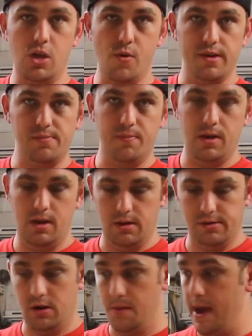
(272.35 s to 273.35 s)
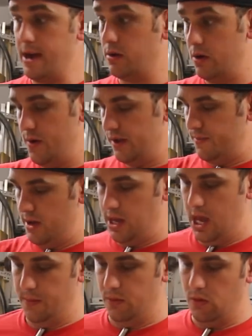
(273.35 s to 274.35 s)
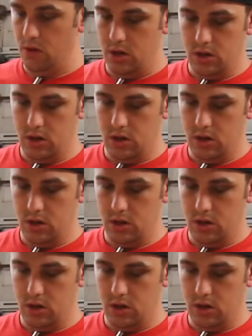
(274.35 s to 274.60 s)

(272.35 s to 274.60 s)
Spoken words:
USB cable